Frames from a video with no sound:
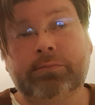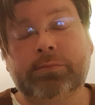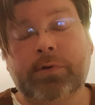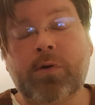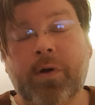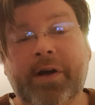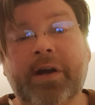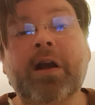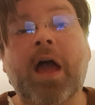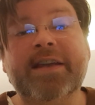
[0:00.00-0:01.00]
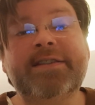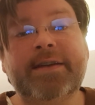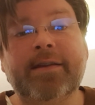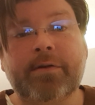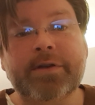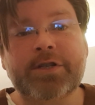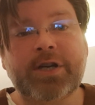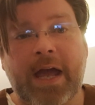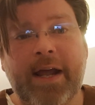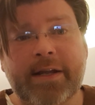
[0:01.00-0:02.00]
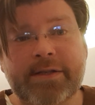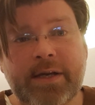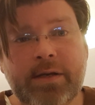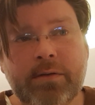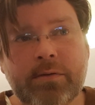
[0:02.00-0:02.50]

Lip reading: According to Nicene Christianity,